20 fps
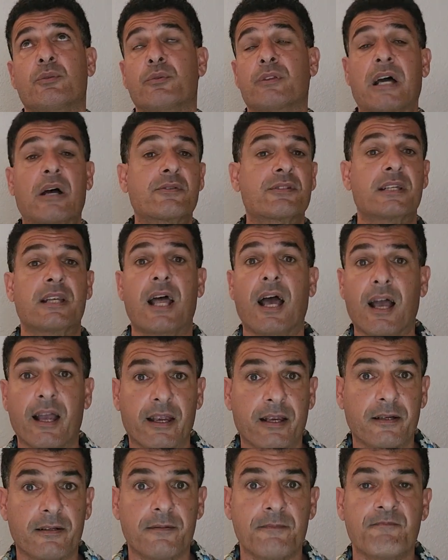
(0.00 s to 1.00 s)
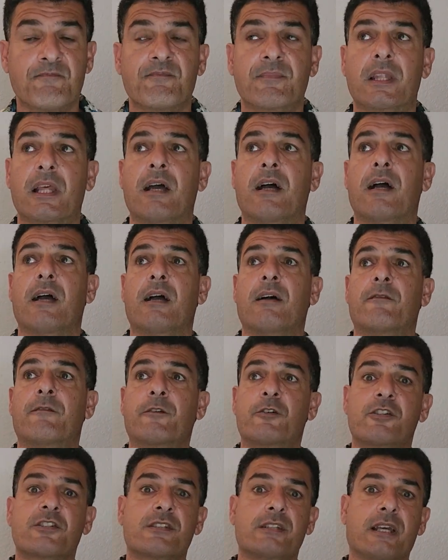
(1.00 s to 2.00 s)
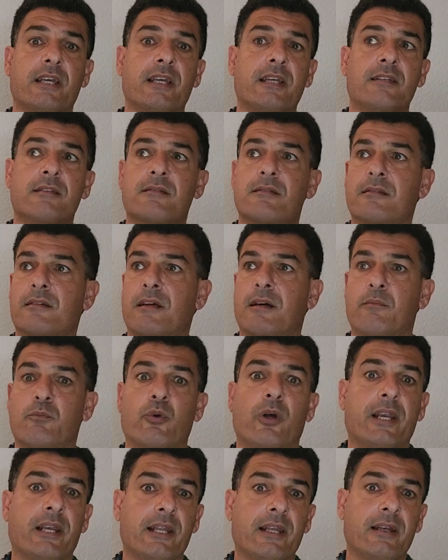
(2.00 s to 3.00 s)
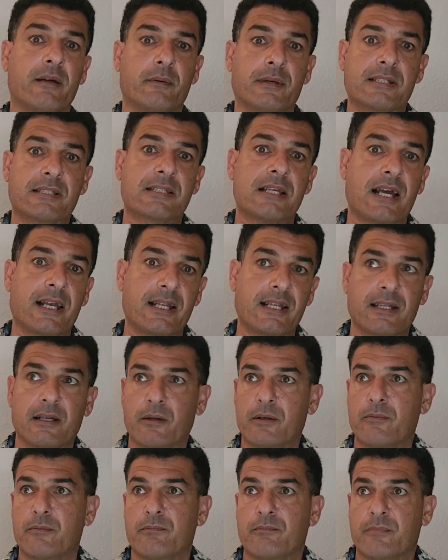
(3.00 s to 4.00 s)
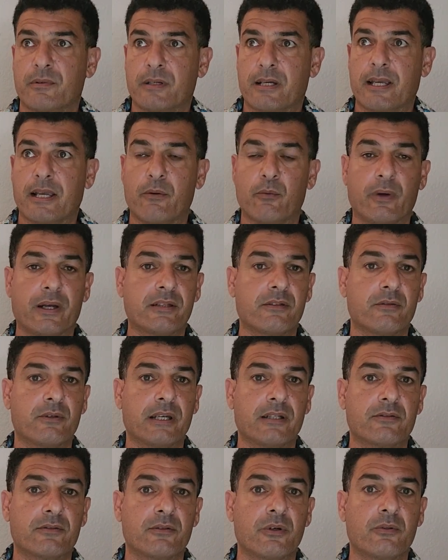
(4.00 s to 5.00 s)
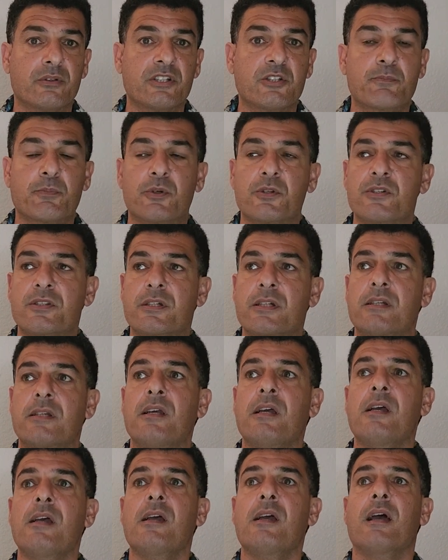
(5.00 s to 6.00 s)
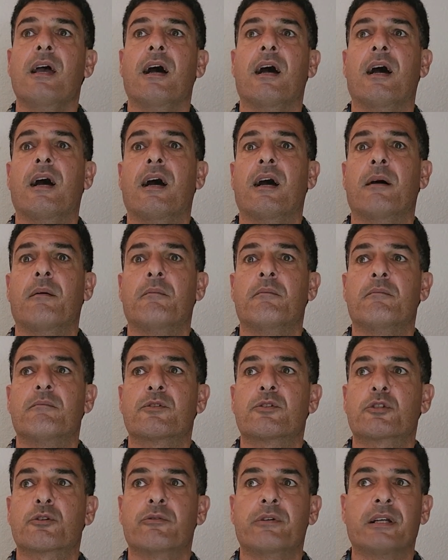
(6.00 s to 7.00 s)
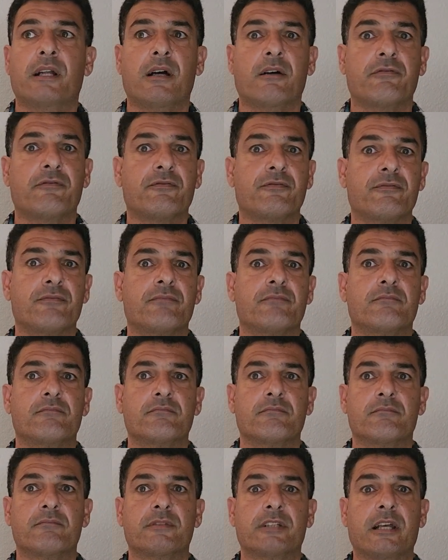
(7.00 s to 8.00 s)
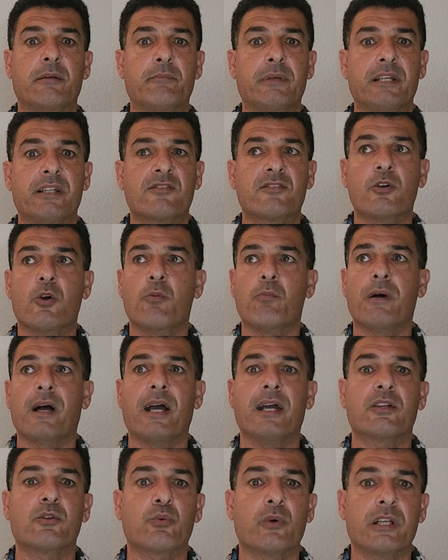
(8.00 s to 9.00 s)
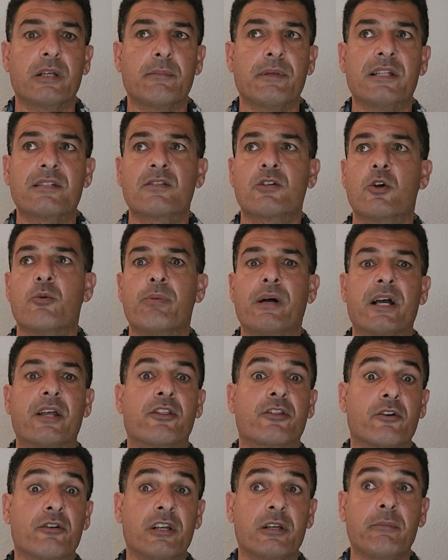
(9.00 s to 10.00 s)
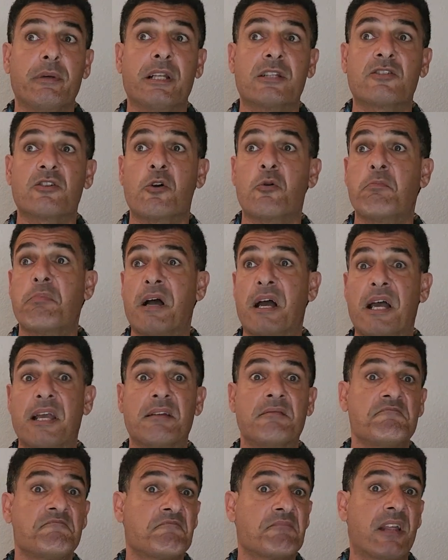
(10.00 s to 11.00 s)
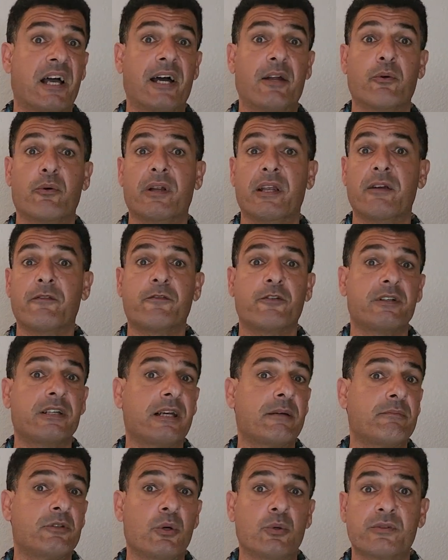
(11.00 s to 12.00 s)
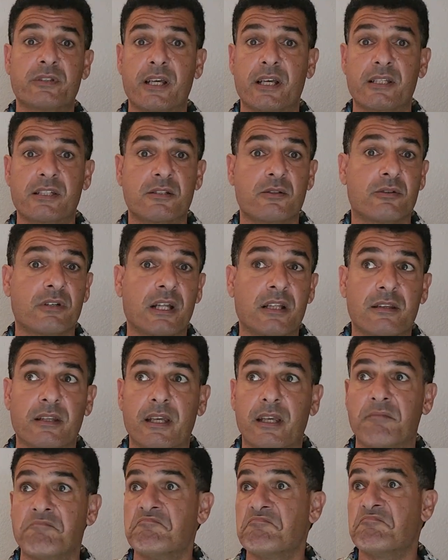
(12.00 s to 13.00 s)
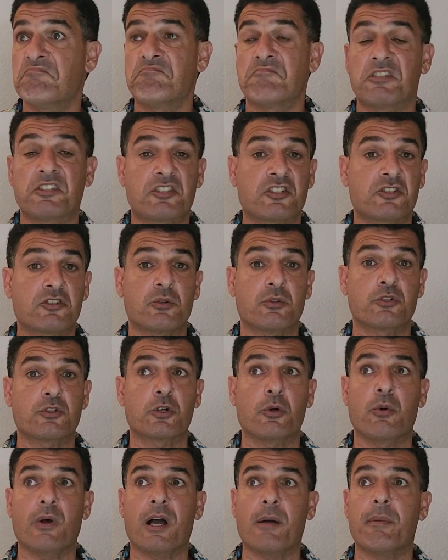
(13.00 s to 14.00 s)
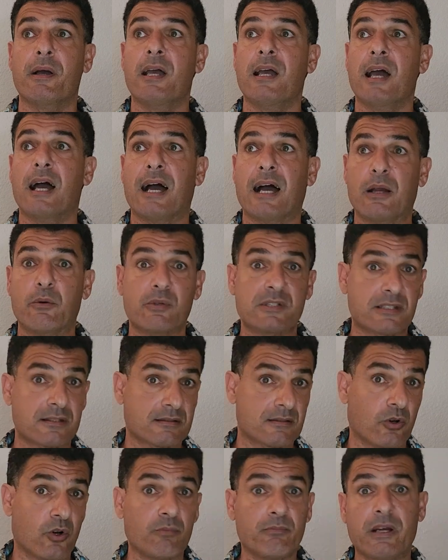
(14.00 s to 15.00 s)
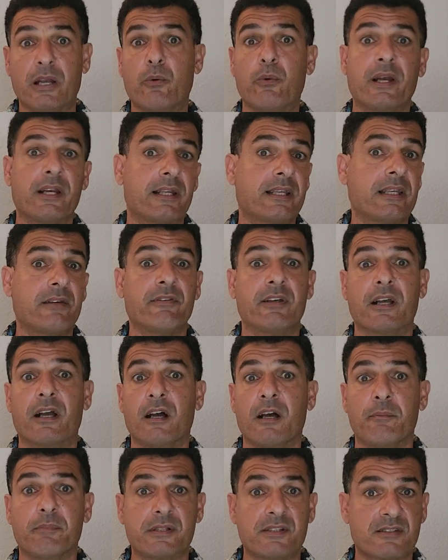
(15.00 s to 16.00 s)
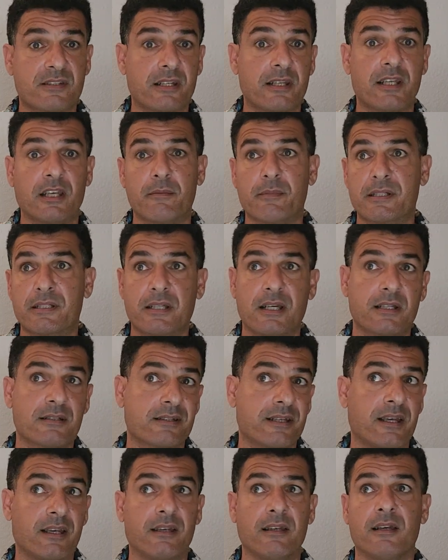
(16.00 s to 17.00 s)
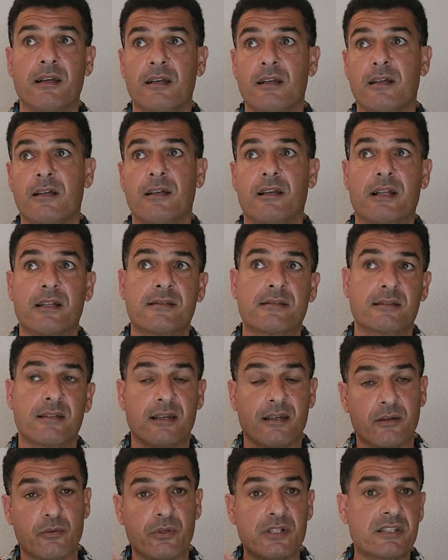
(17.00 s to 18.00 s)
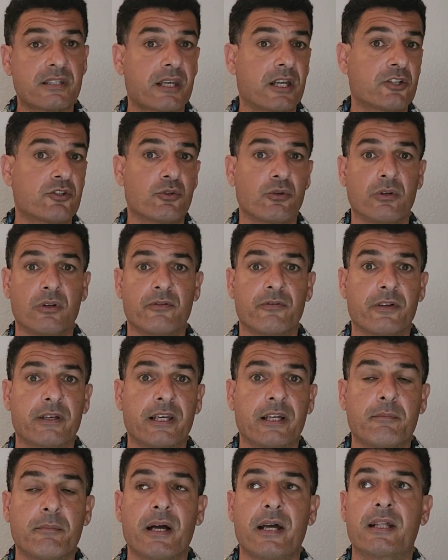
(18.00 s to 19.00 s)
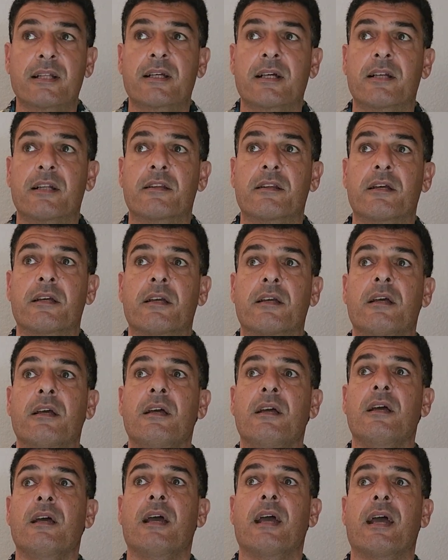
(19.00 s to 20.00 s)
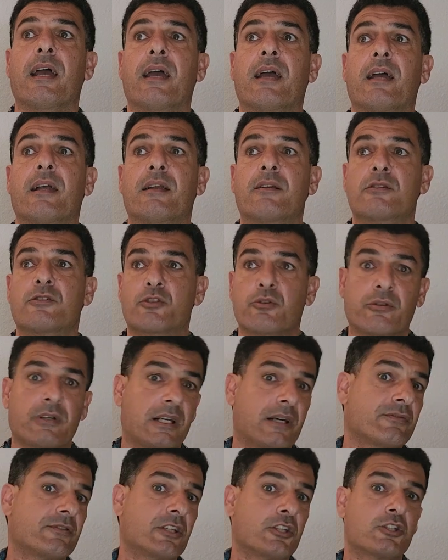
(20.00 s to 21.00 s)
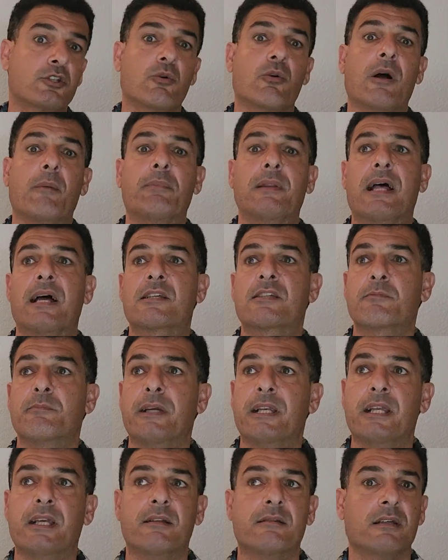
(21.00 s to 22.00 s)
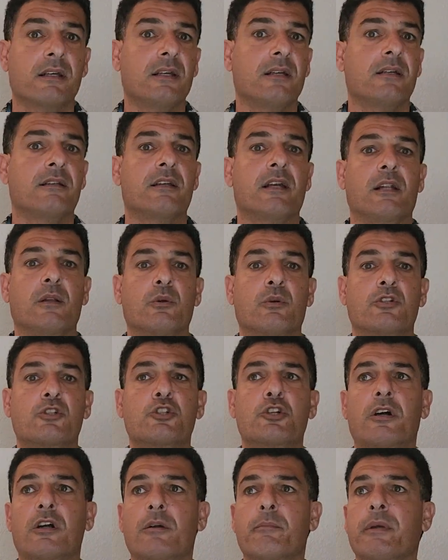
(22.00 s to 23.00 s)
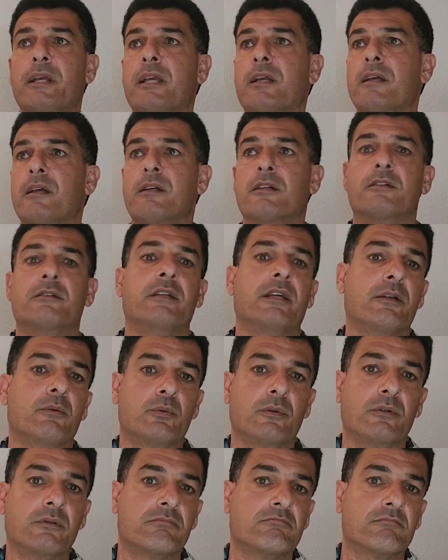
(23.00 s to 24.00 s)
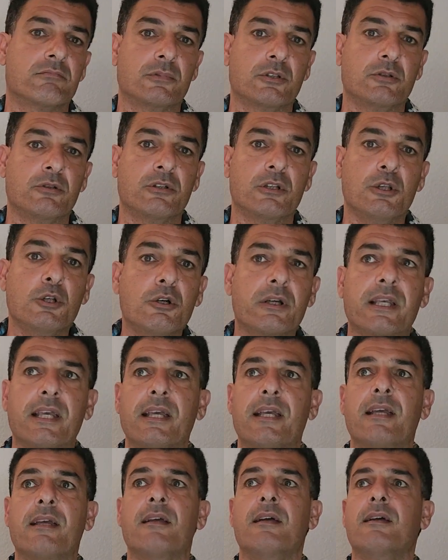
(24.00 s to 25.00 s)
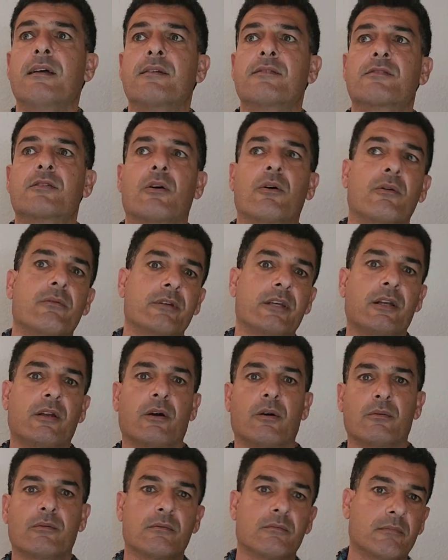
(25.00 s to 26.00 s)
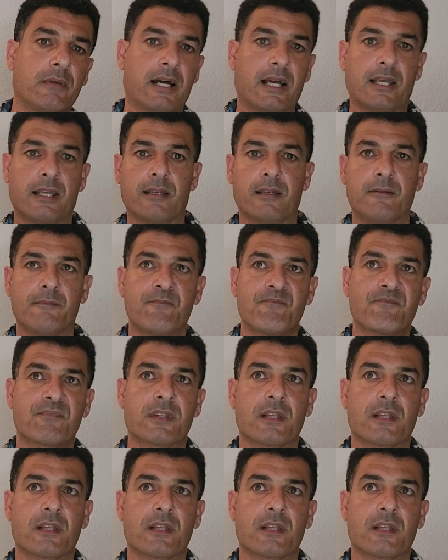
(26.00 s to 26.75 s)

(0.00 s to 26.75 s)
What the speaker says: 2009. First date, I'm waiting, I'm excited, I can't wait to get to know this person. Sure enough, 10 minutes go by, 20 minutes go by, 30 minutes go by. I don't hear from them, no text, no nothing. They just don't show up. I was on my way to giving up and sending him a text, hey, let's reschedule or forget about it kind of thing. And sure enough, they show up last minute. They look charming. They were good looking. So, my